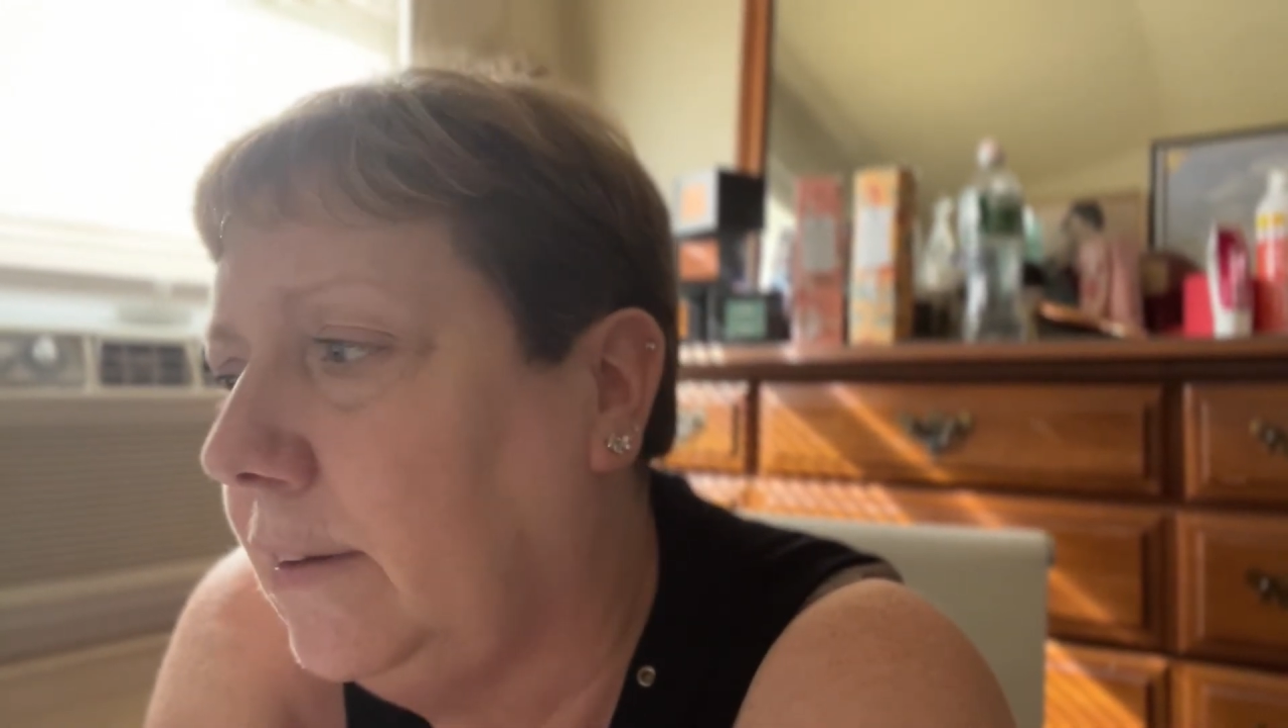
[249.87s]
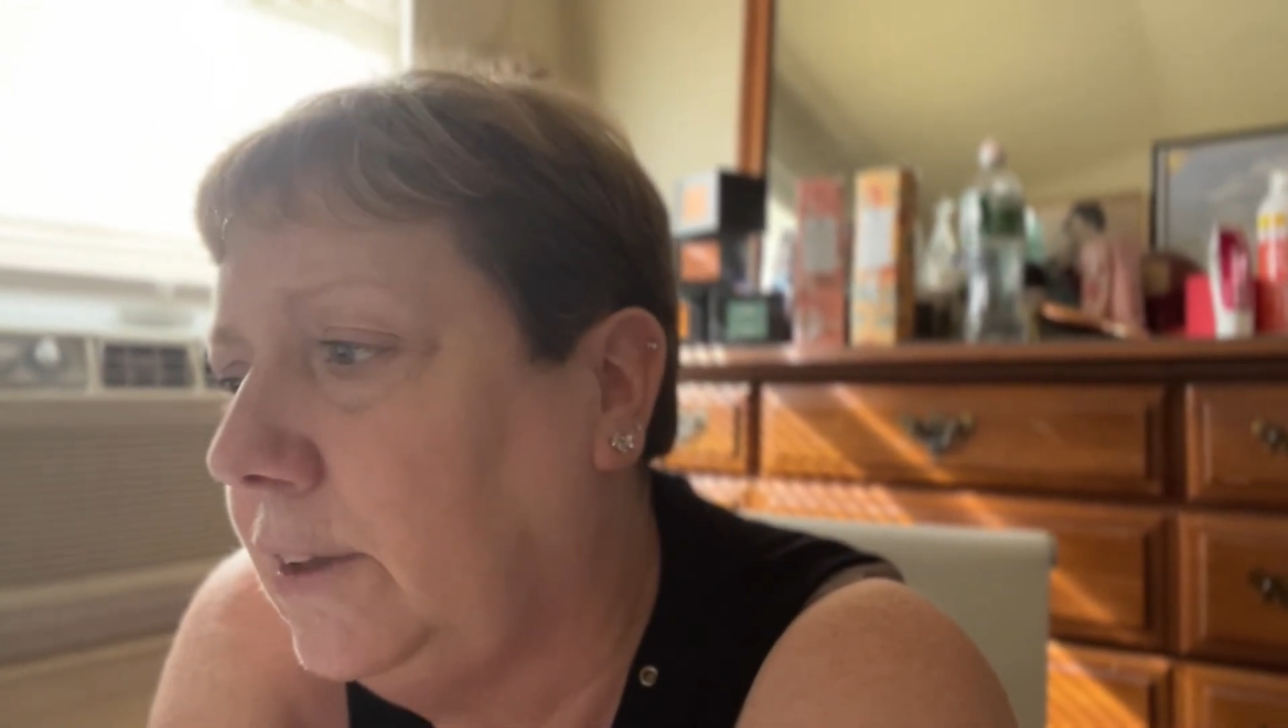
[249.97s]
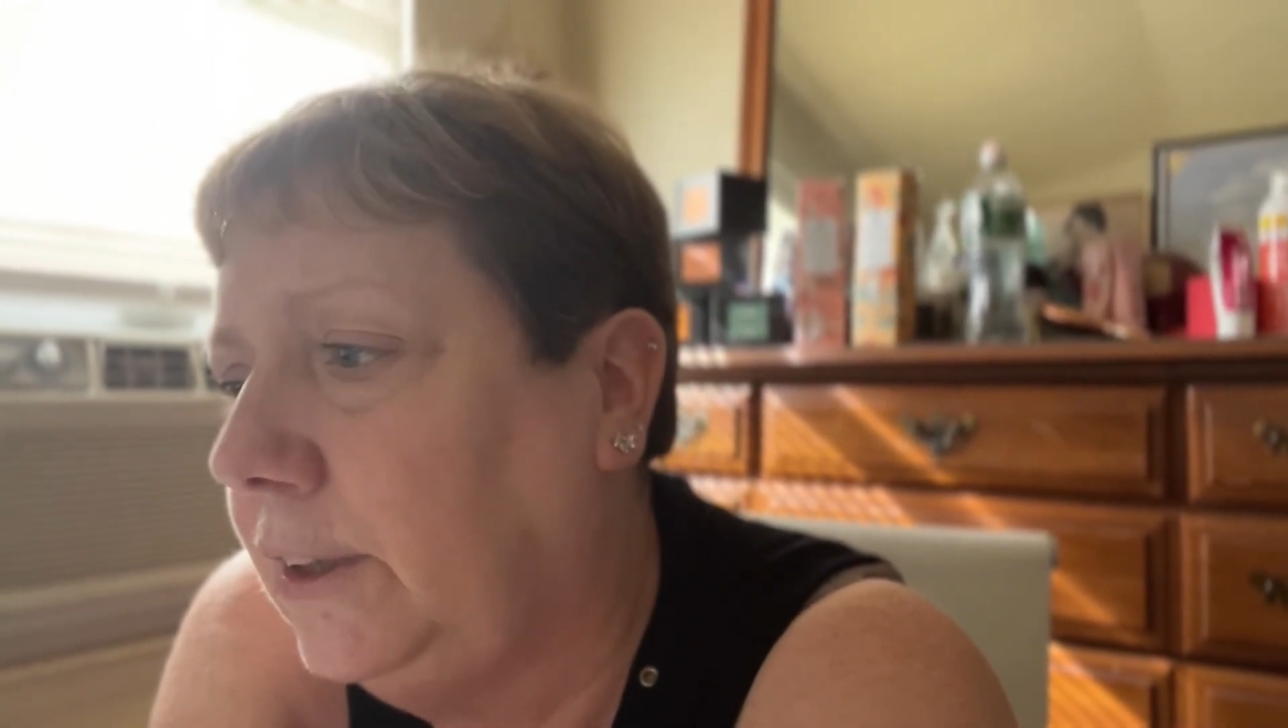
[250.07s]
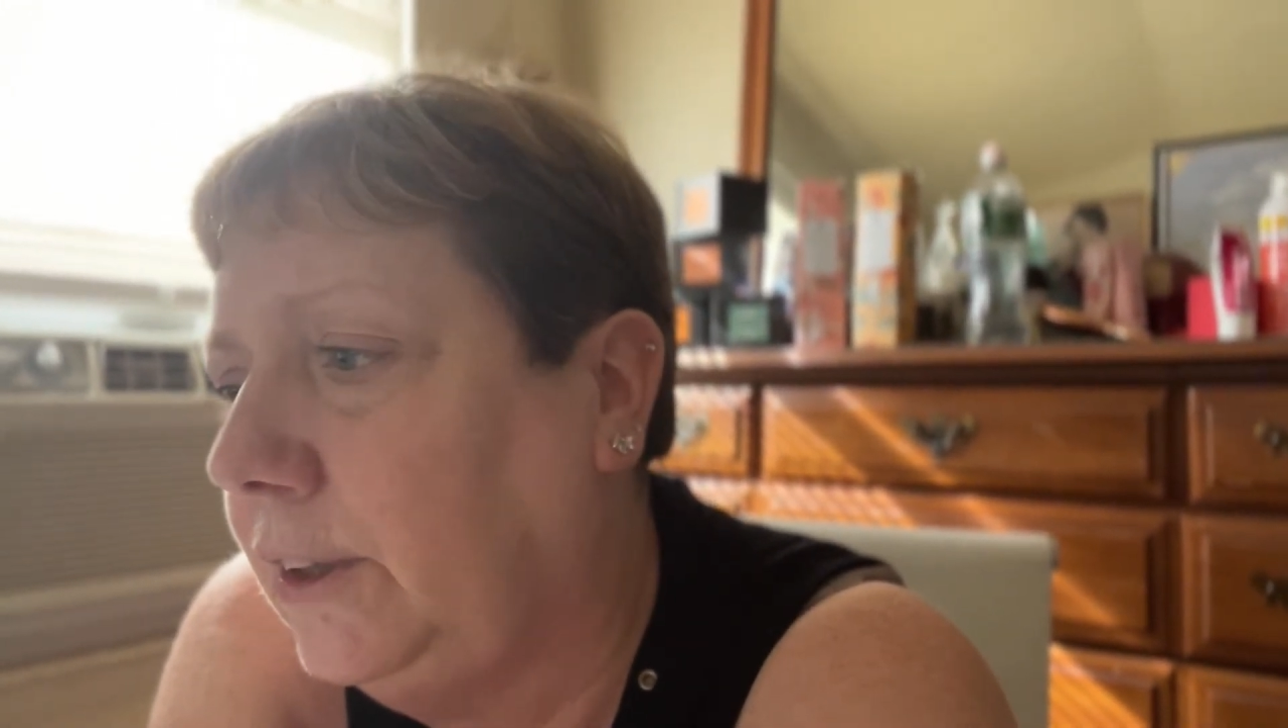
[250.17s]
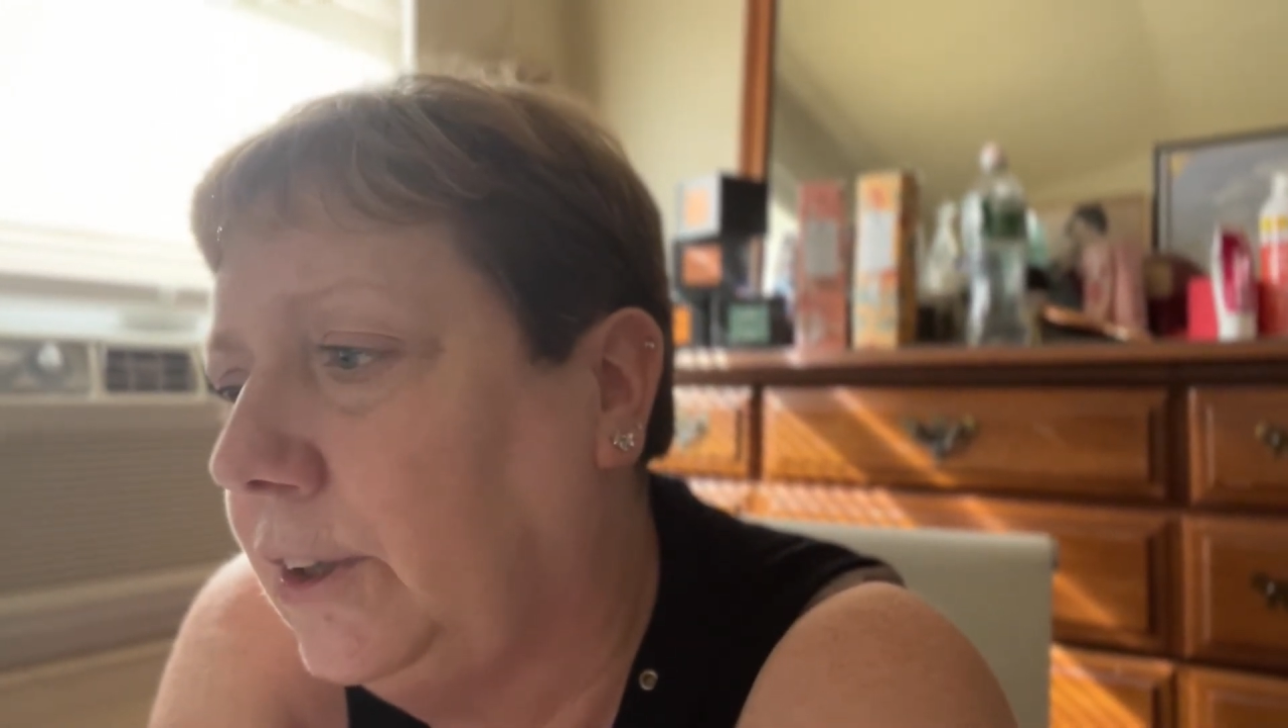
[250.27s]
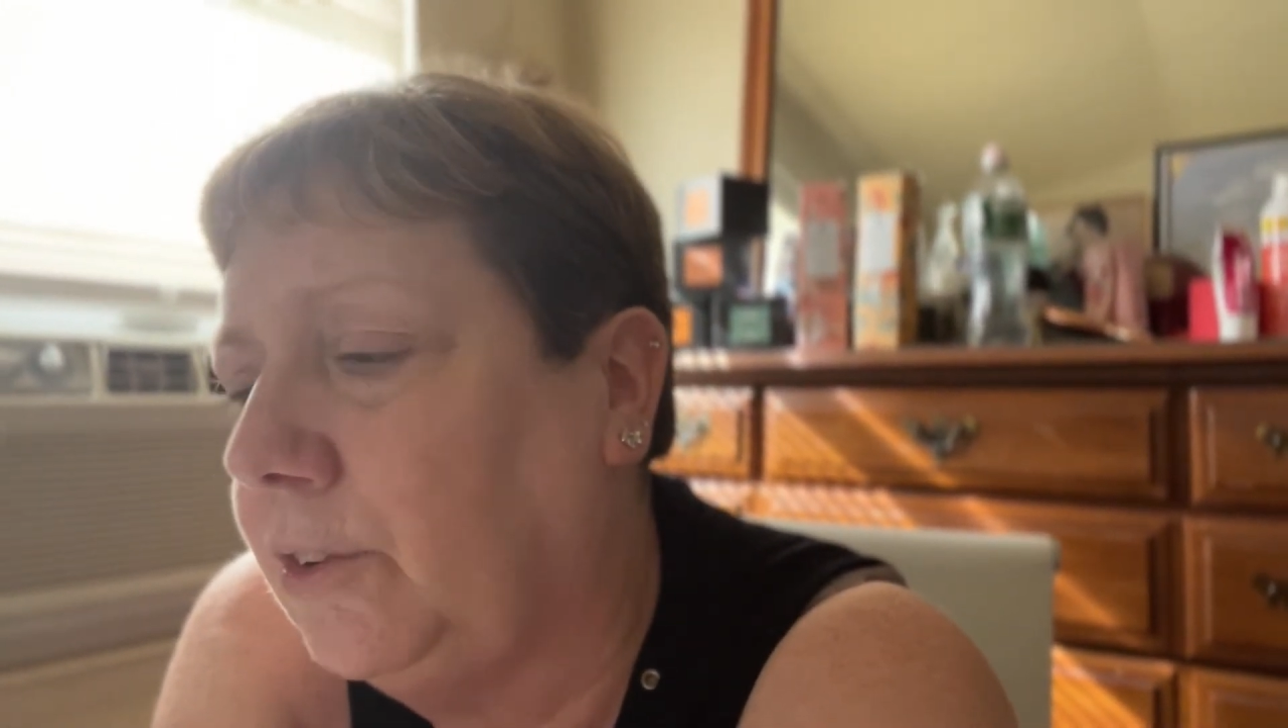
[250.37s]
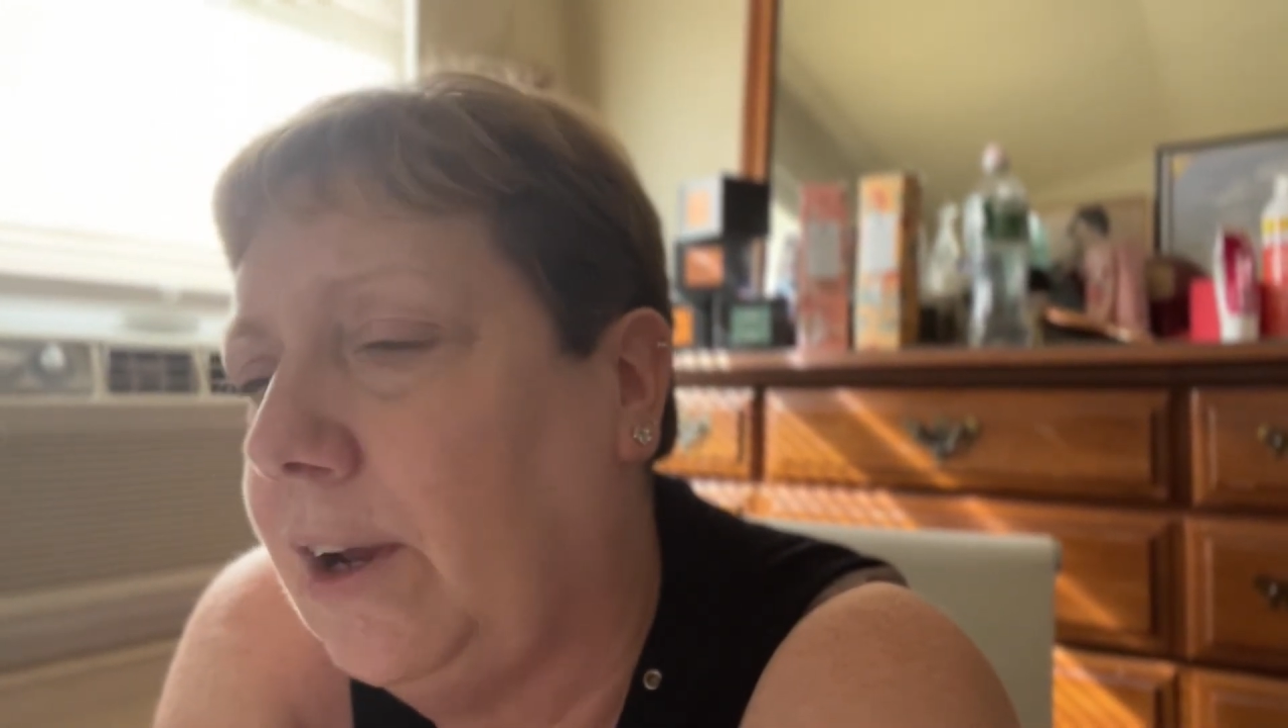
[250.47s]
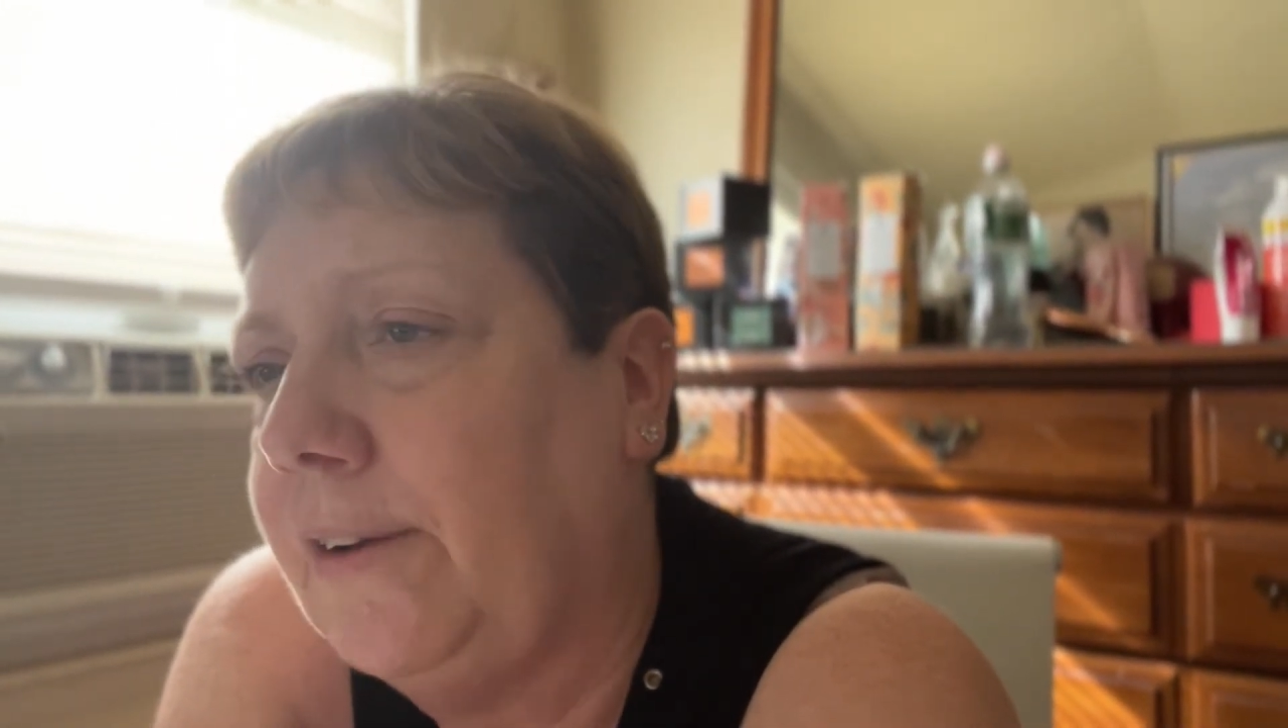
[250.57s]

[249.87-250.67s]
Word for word: She's just trying